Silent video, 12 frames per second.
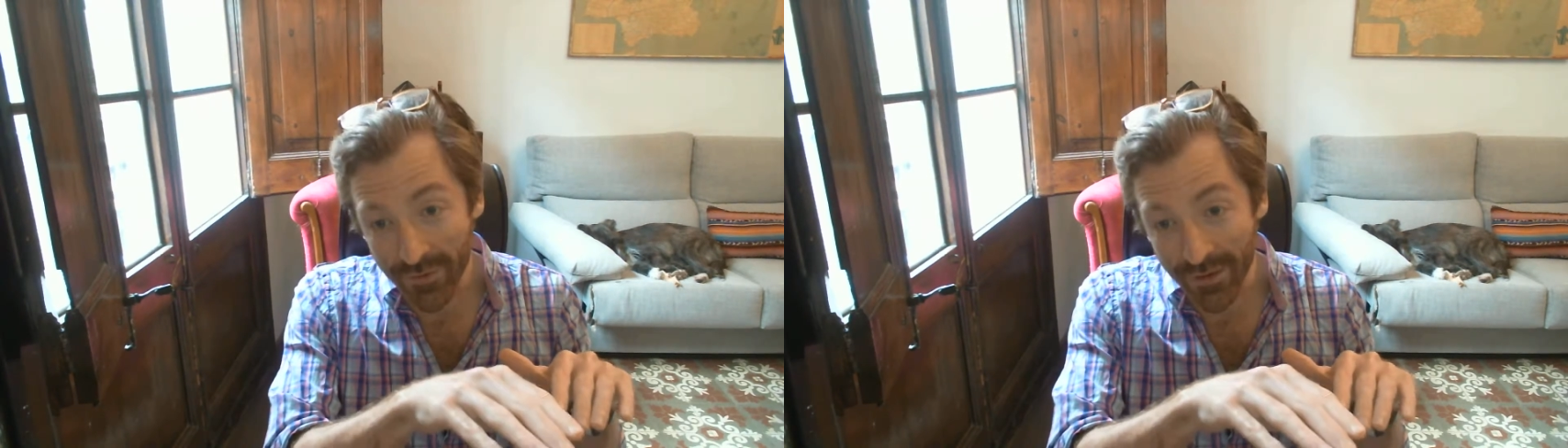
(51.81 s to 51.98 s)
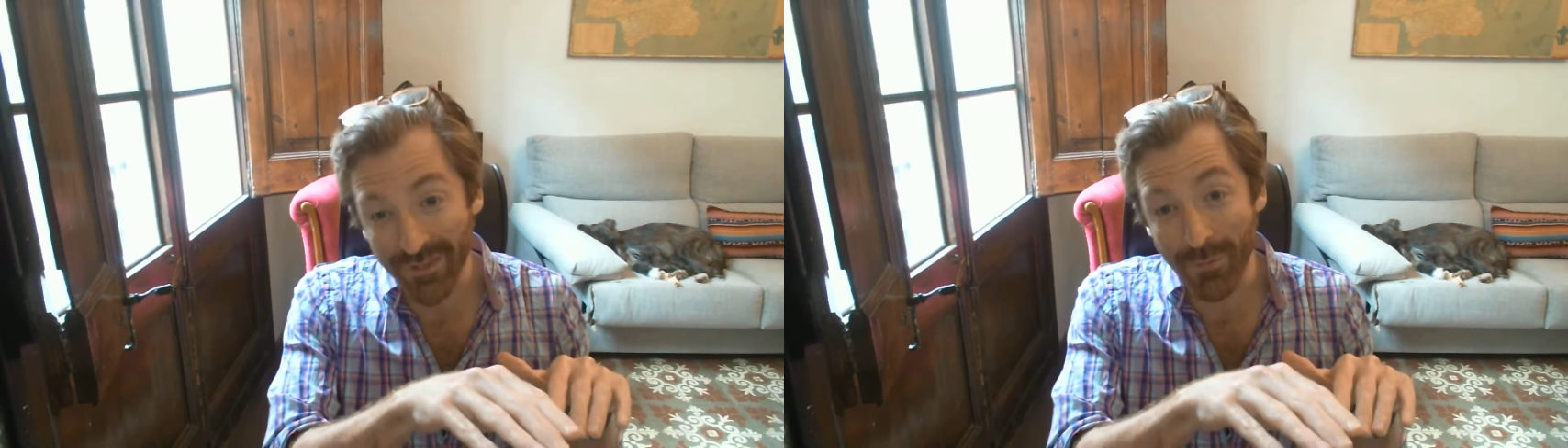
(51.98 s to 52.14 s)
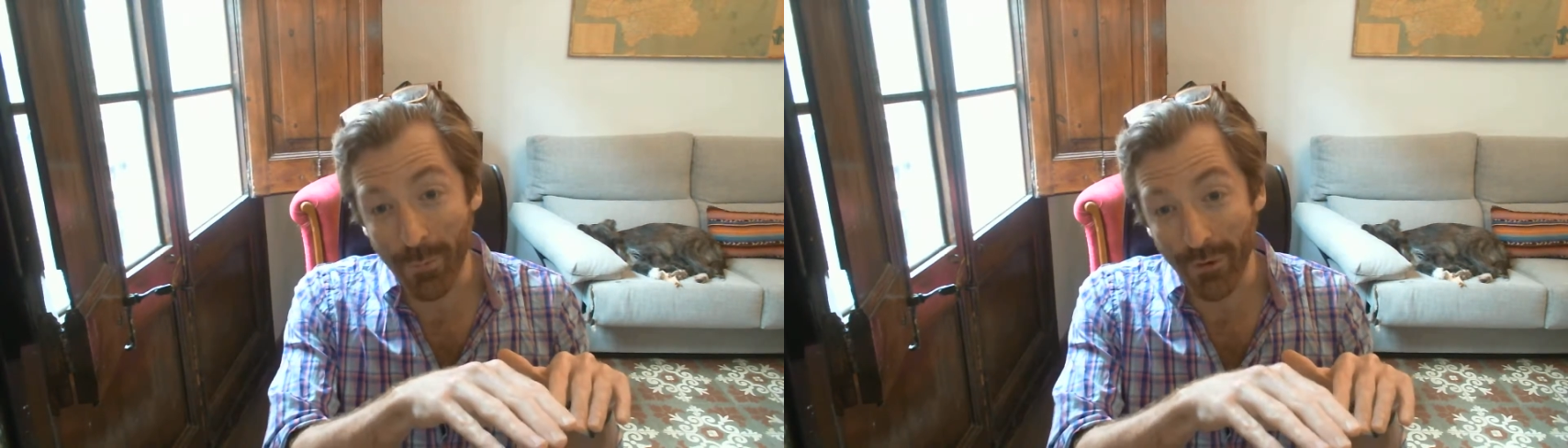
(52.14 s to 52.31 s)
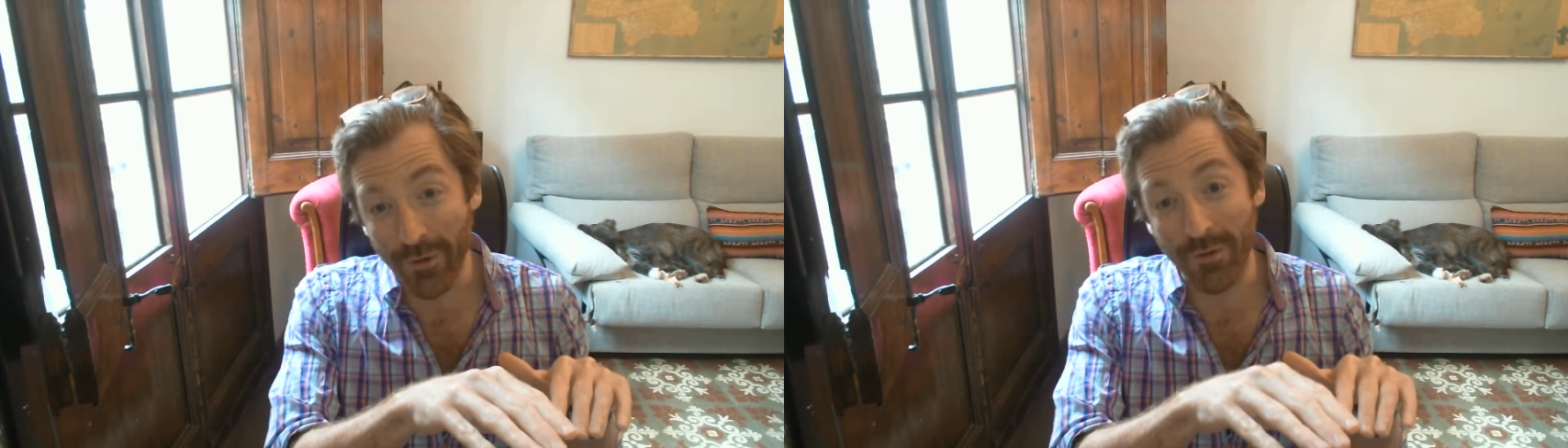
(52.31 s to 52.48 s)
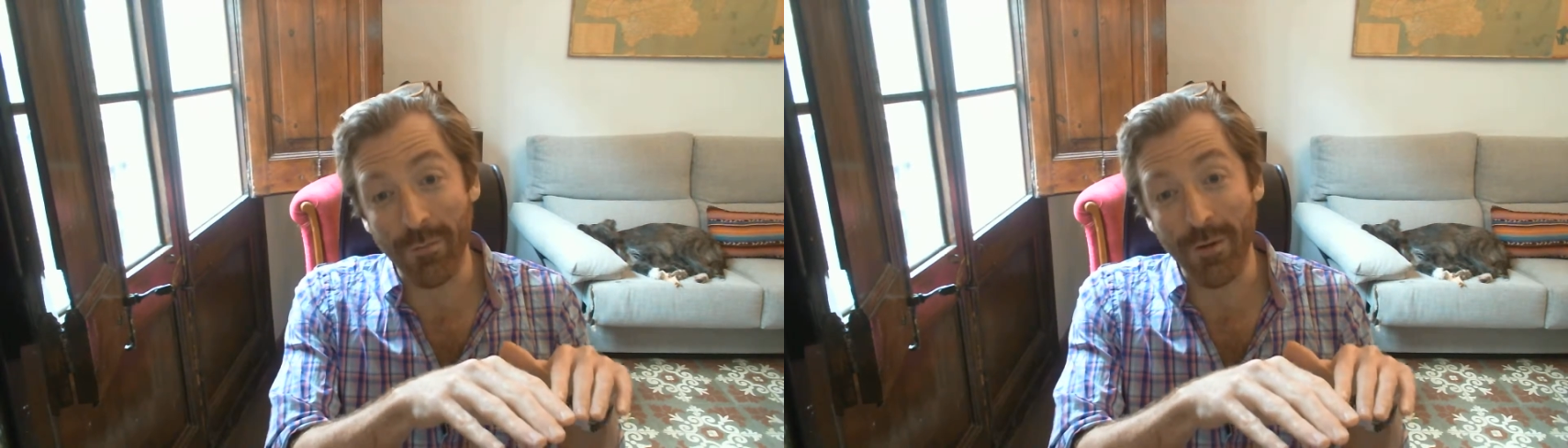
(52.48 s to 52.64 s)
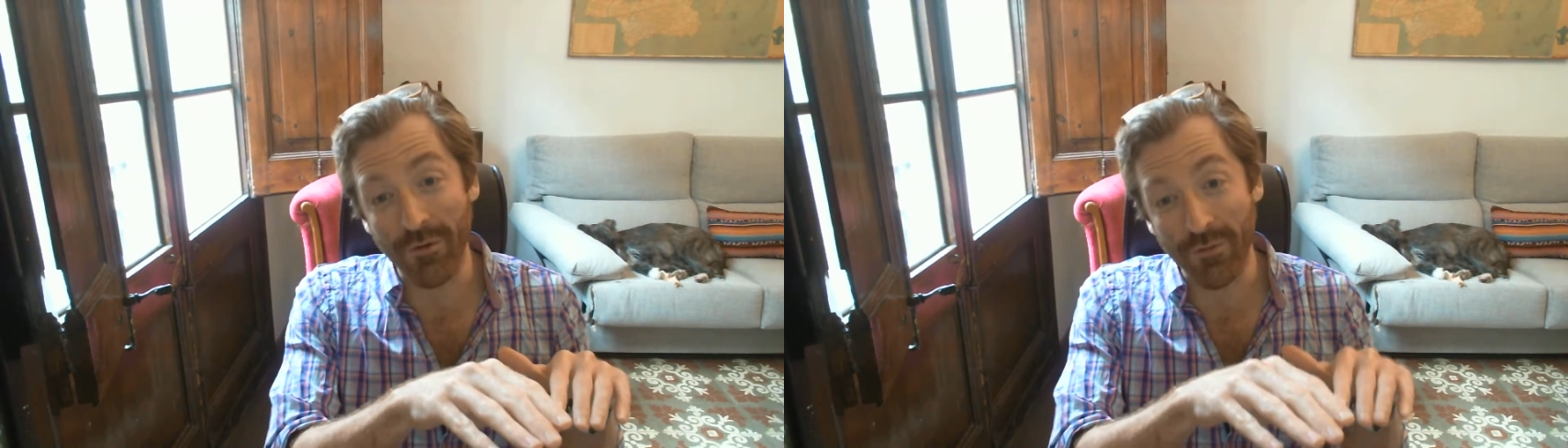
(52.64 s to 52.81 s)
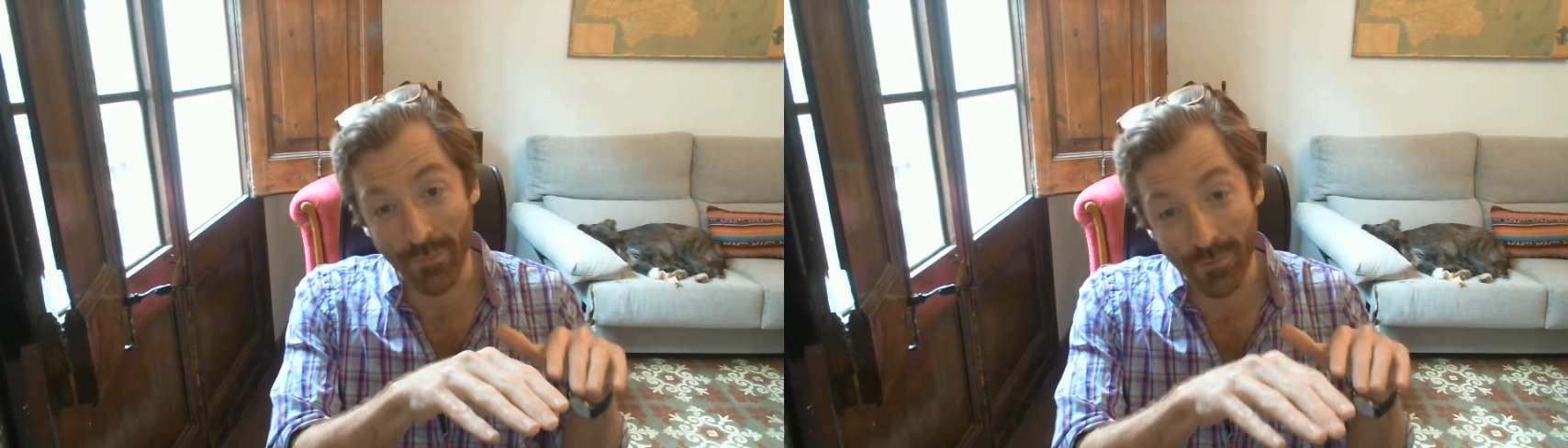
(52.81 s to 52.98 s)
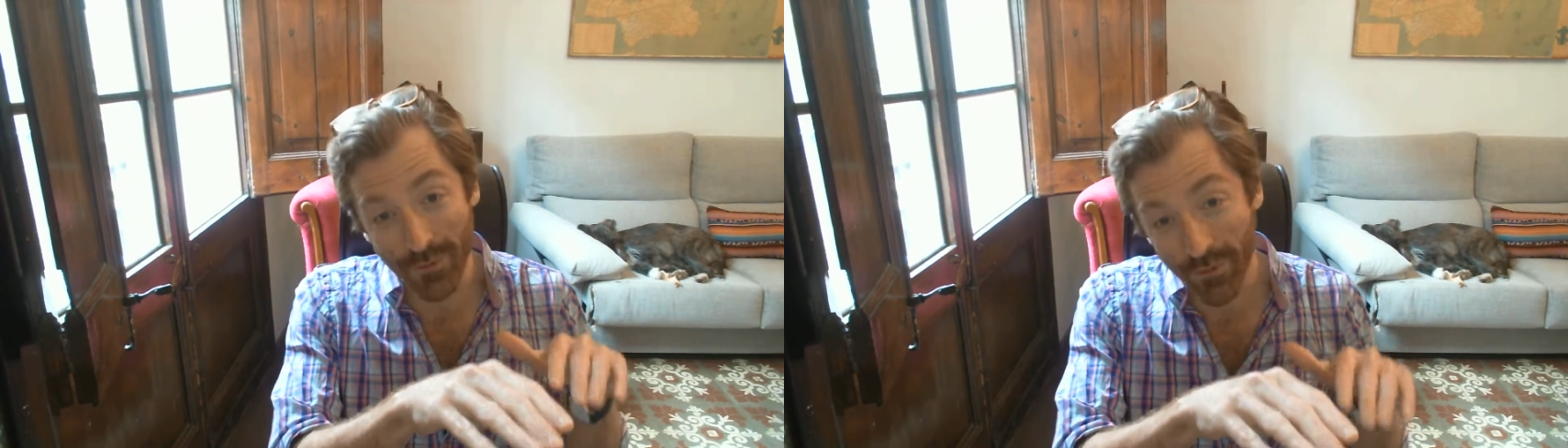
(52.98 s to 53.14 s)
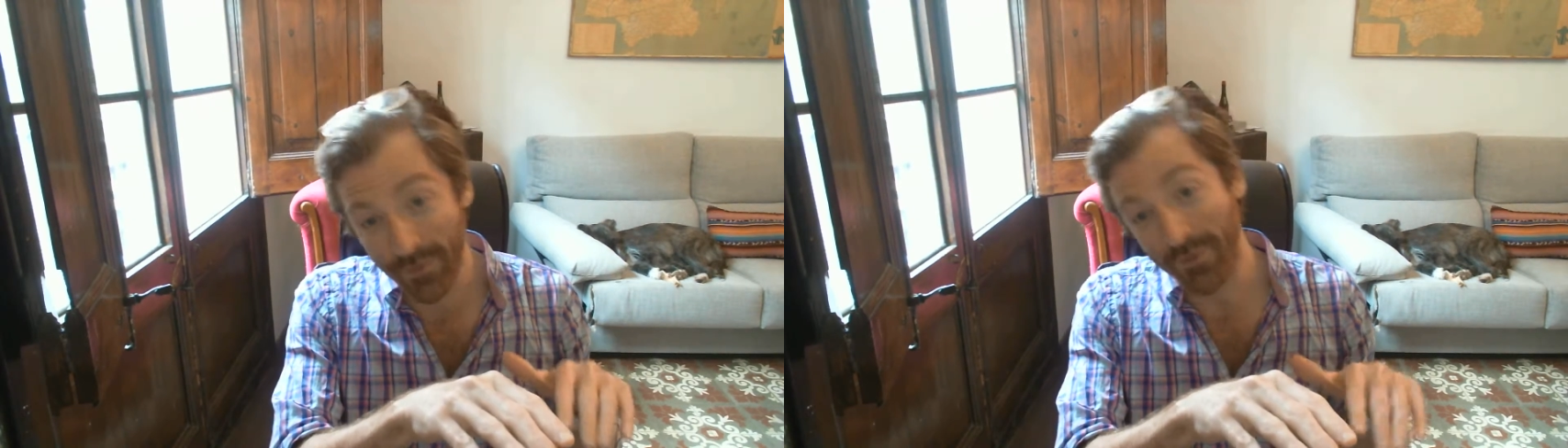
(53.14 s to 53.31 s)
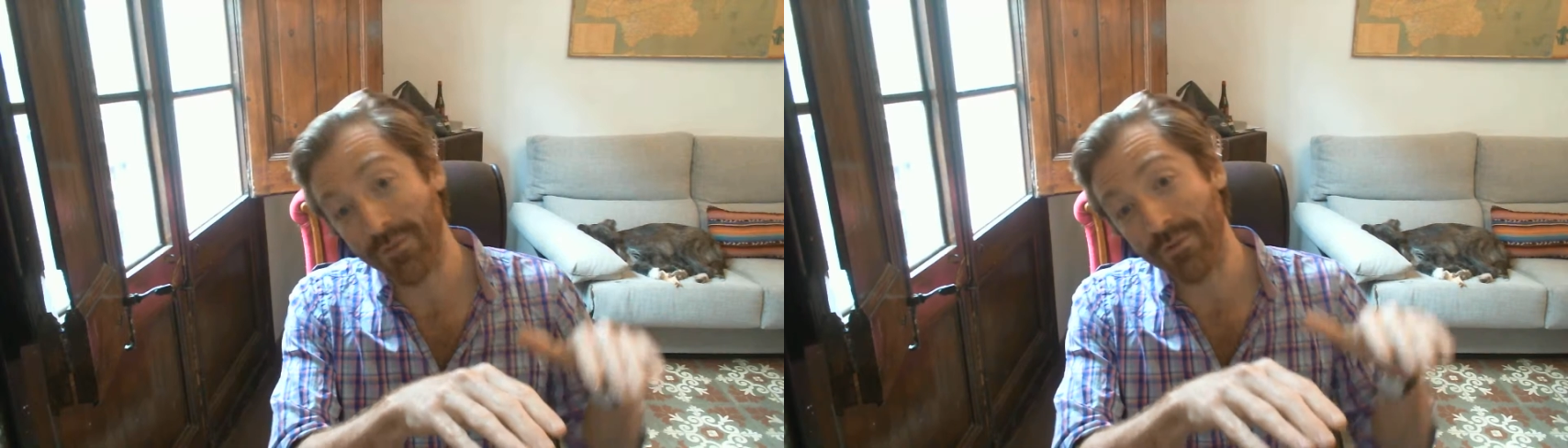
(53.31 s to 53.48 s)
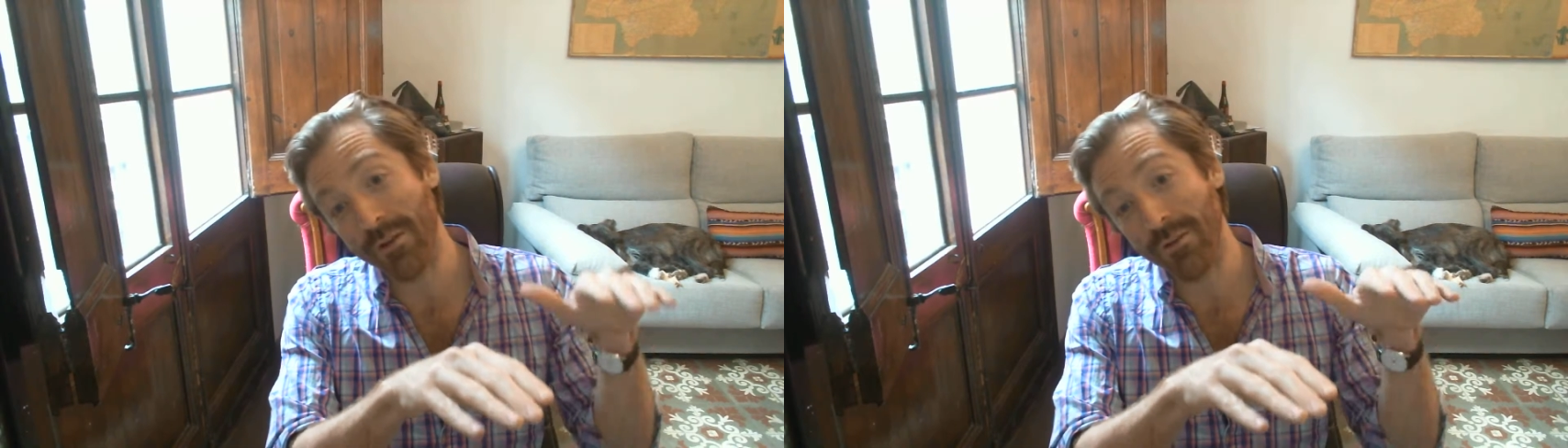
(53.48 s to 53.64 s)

you hit the point of diminishing returns,